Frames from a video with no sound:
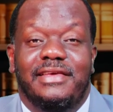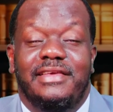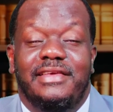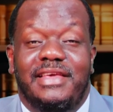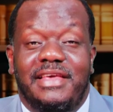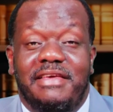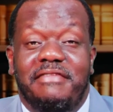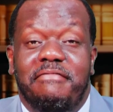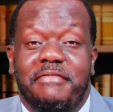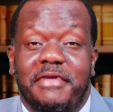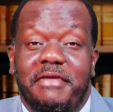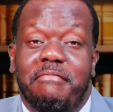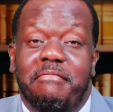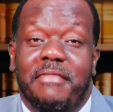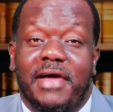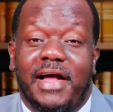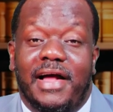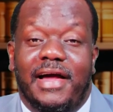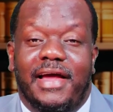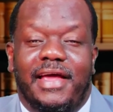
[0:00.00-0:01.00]
Give me
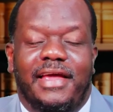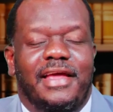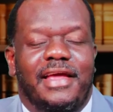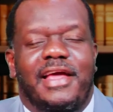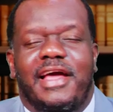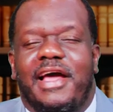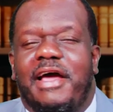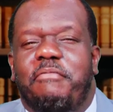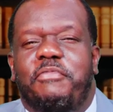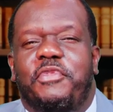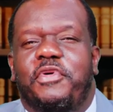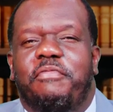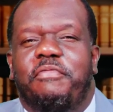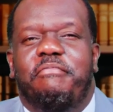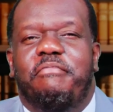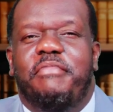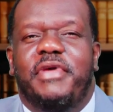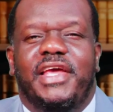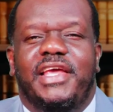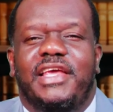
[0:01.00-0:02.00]
mine. I'm not
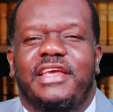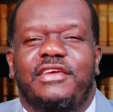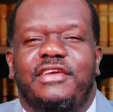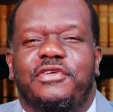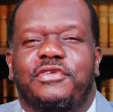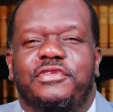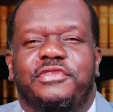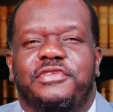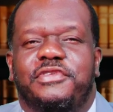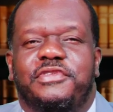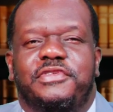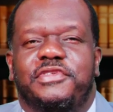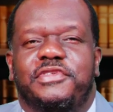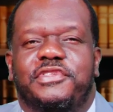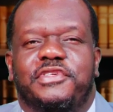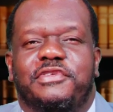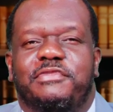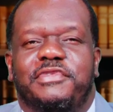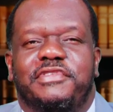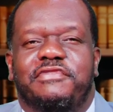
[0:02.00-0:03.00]
begging God to do
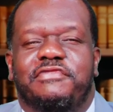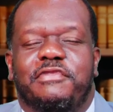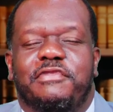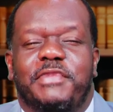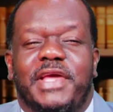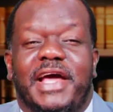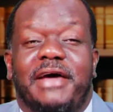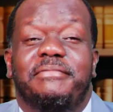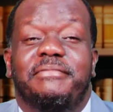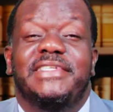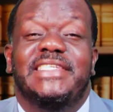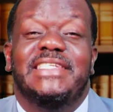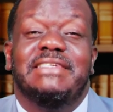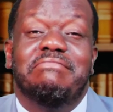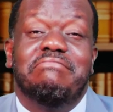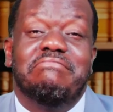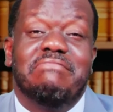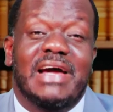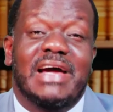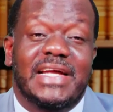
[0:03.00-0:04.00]
something for me. I'm
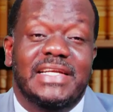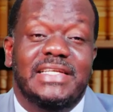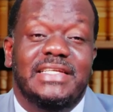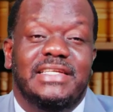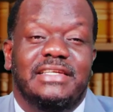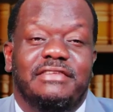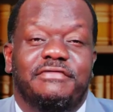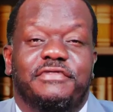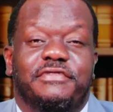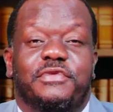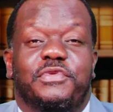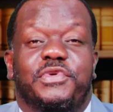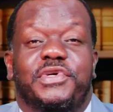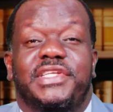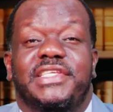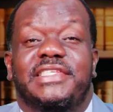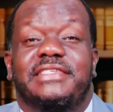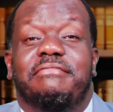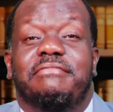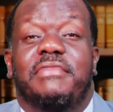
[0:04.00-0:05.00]
demanding for what
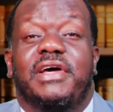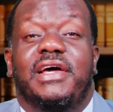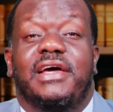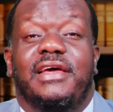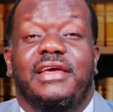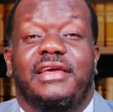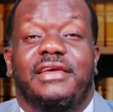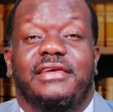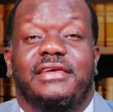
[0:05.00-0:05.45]
is mine.